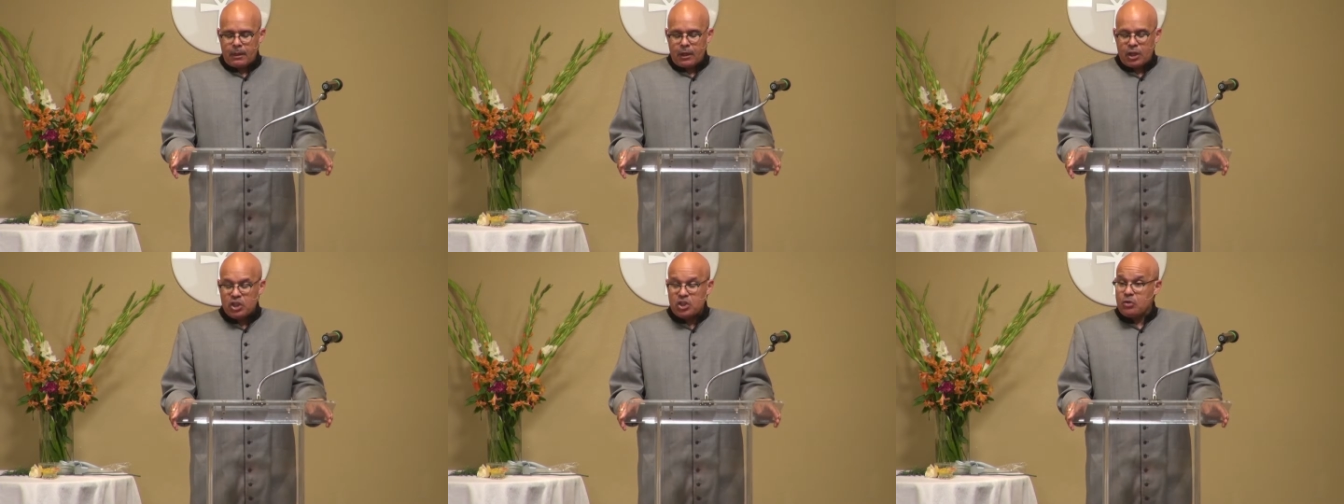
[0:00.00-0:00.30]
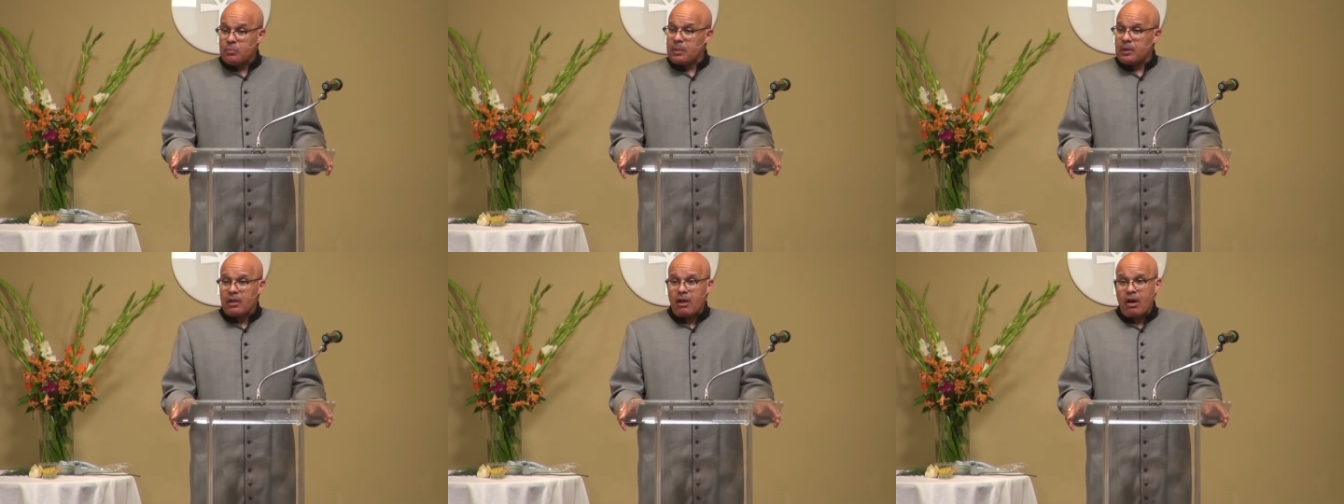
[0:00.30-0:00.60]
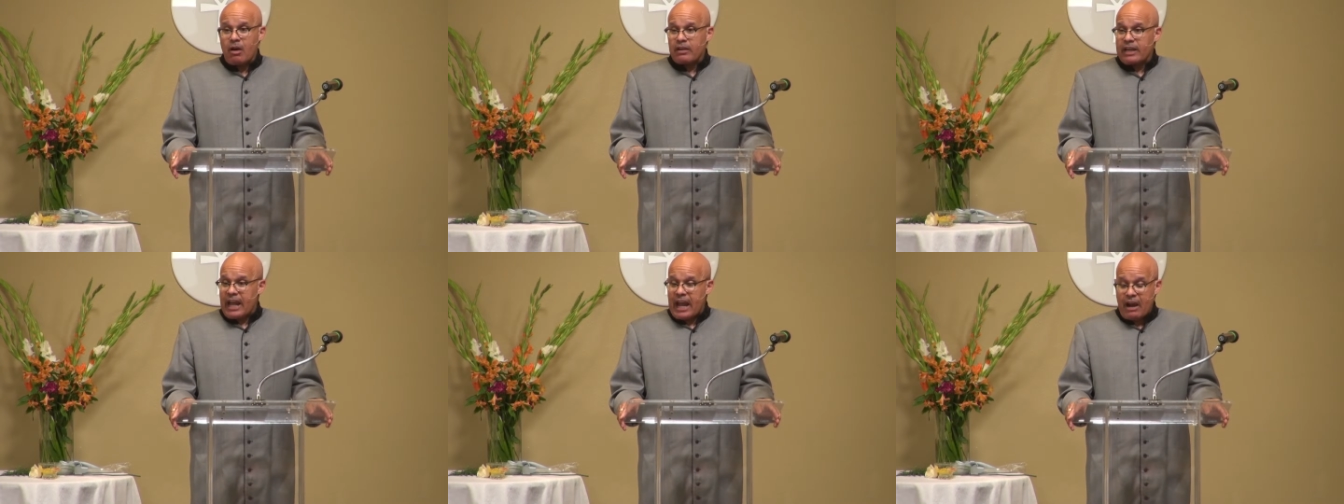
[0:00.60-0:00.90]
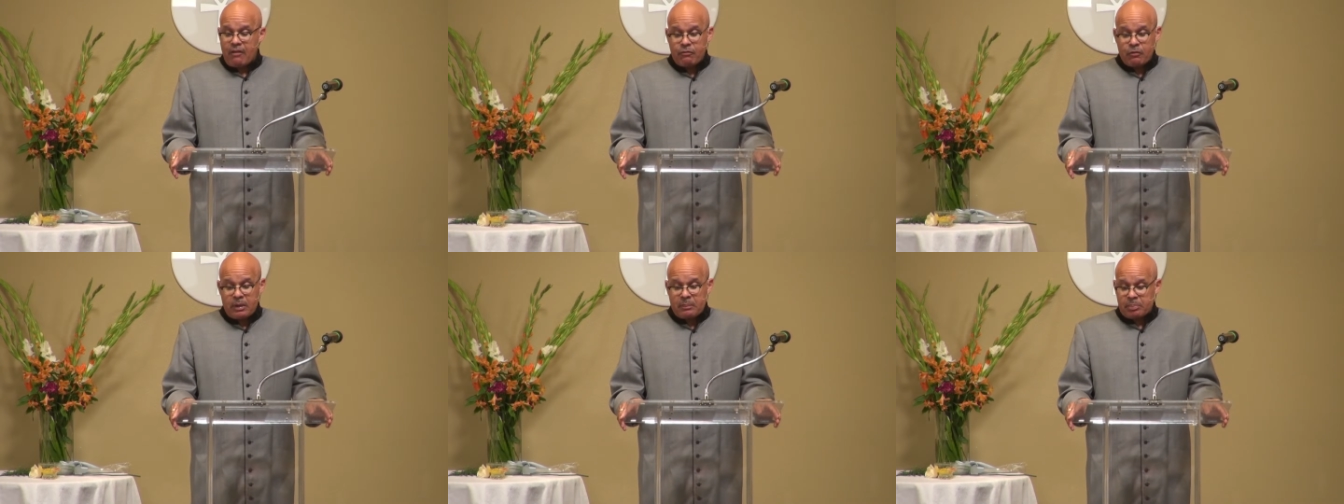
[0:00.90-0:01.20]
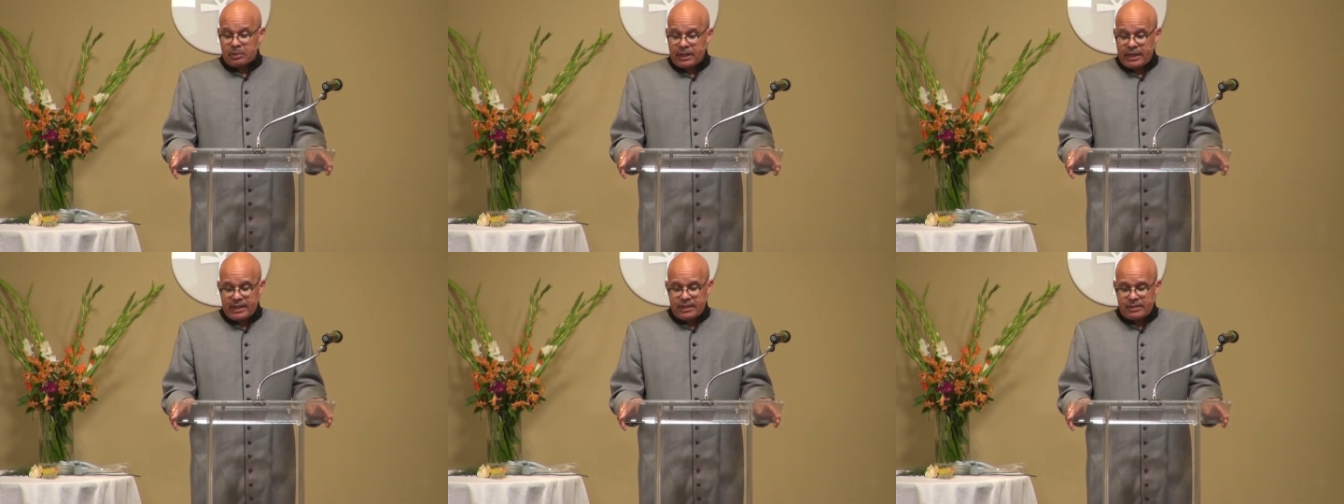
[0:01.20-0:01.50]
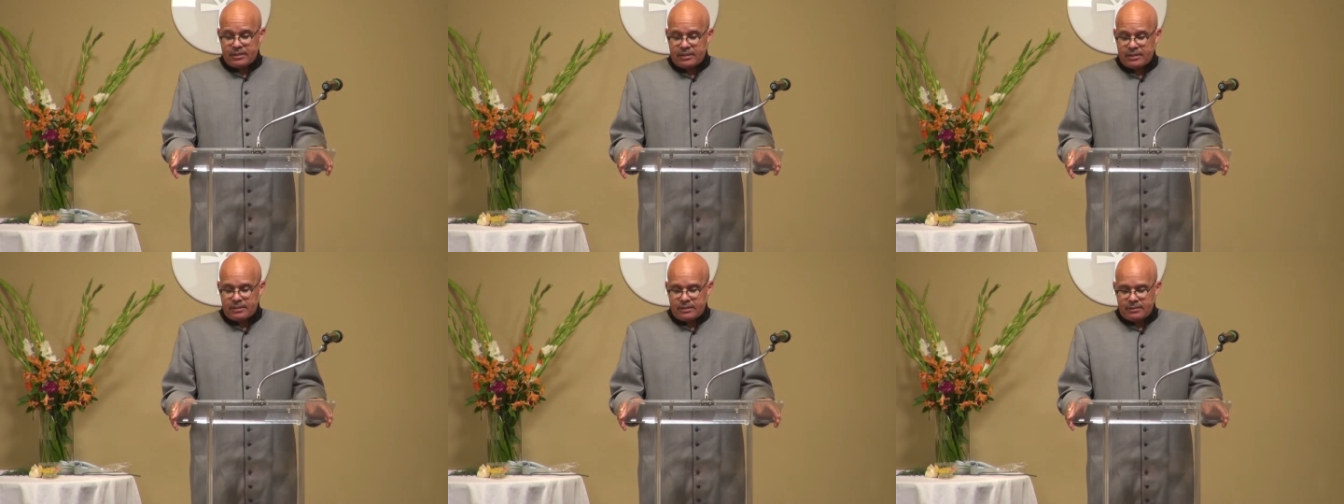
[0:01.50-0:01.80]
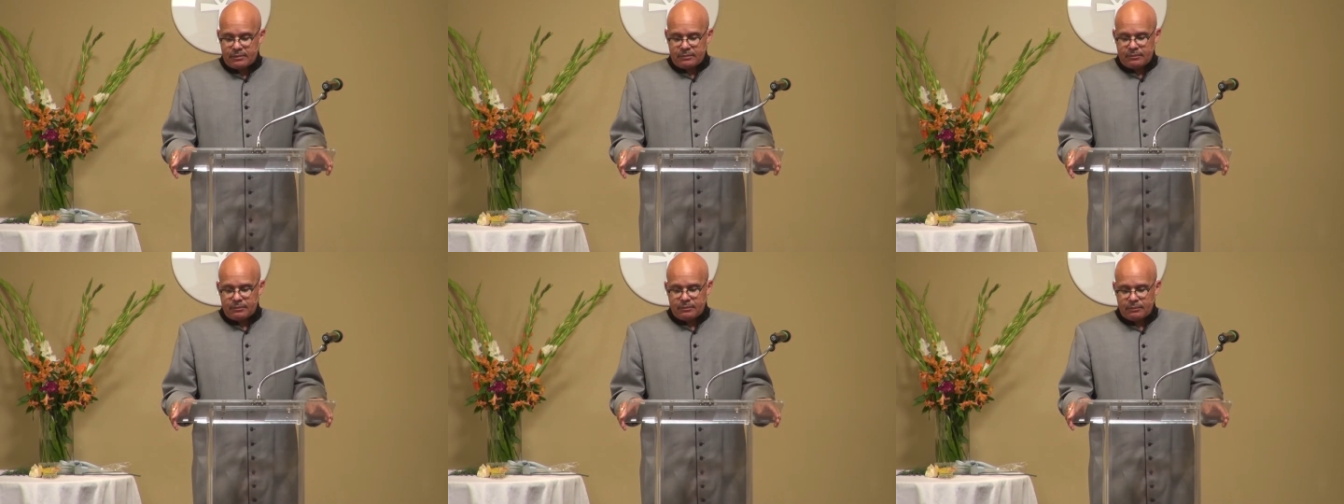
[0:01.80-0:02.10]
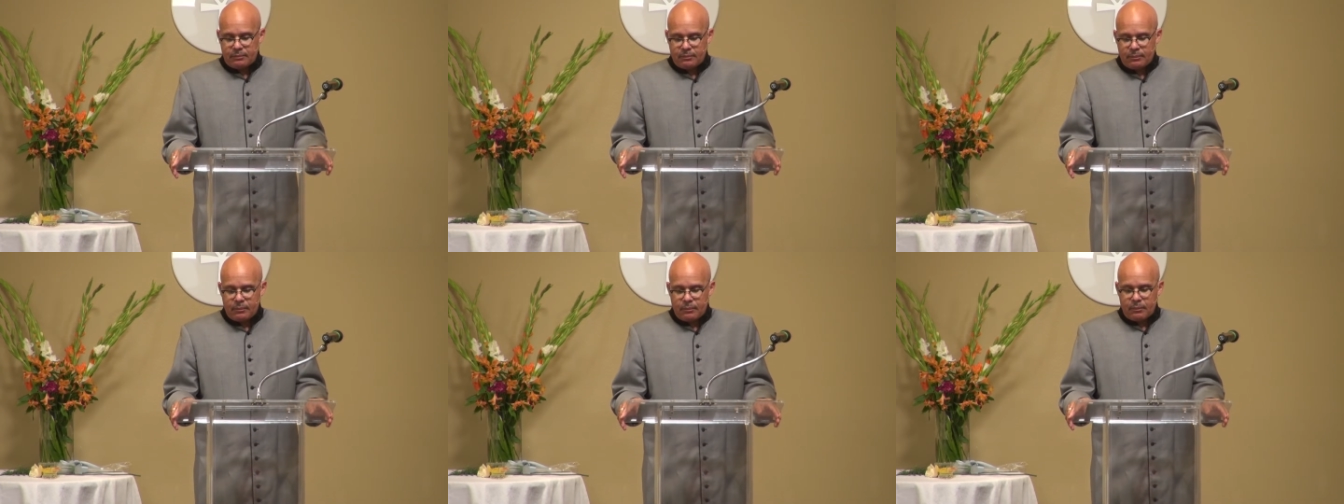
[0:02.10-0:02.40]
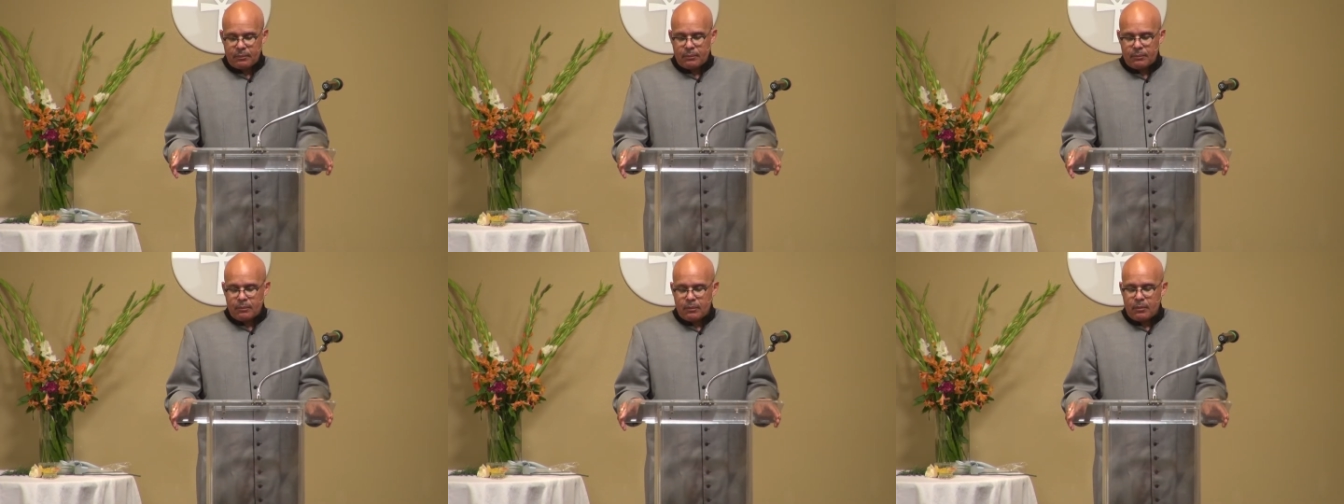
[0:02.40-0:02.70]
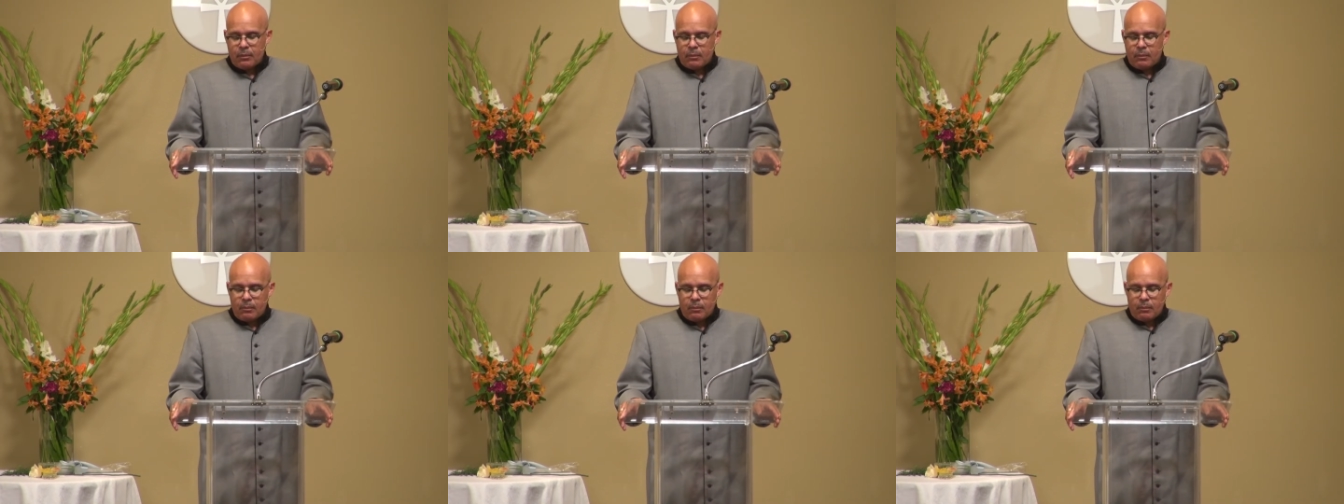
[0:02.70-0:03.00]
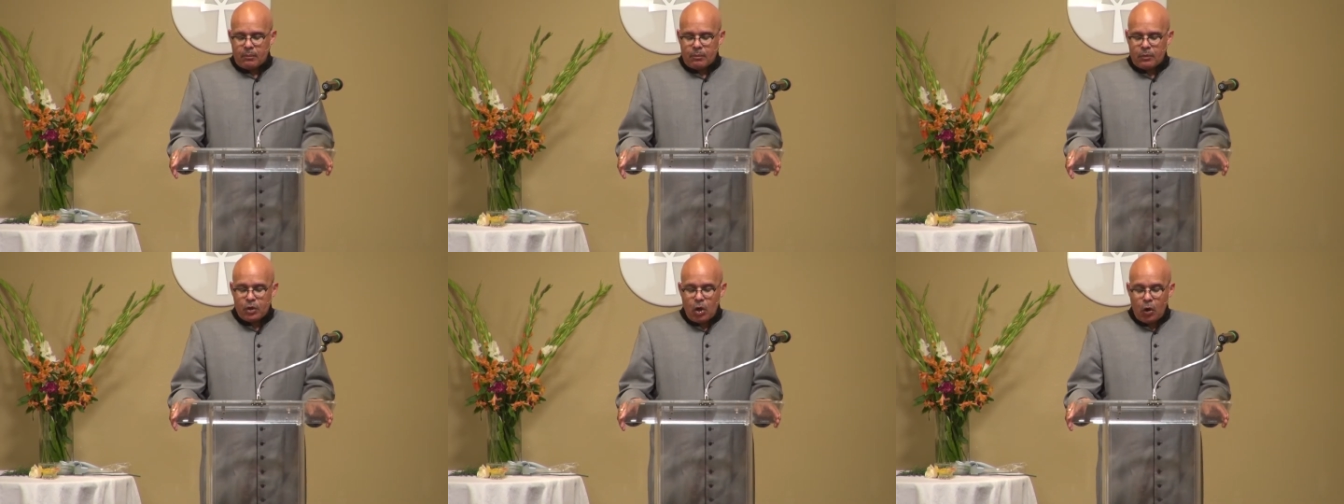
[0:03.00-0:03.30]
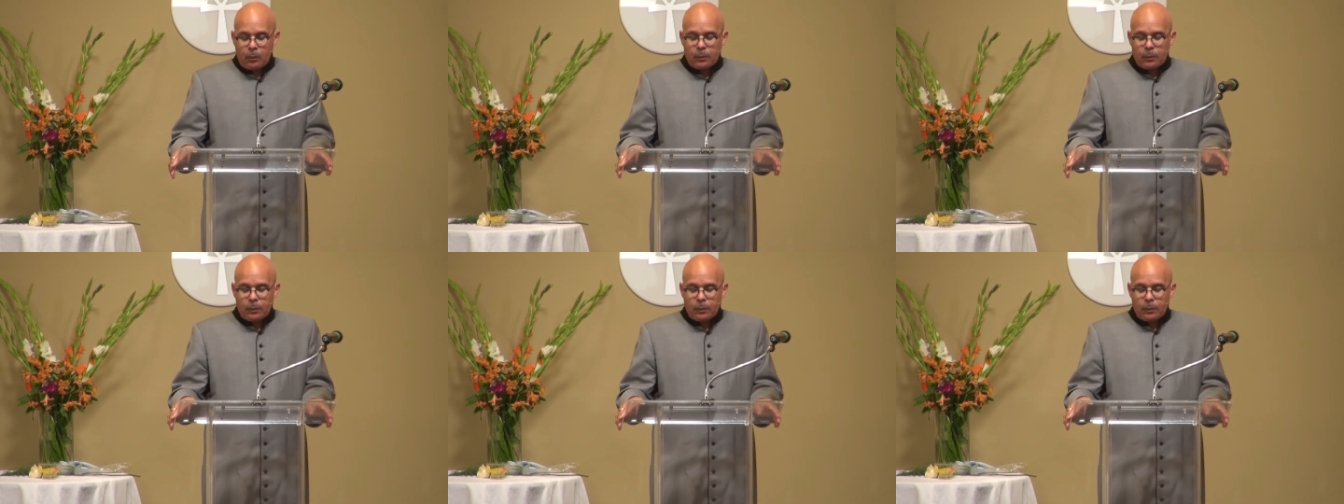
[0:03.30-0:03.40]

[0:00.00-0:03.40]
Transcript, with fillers: You belong every place. No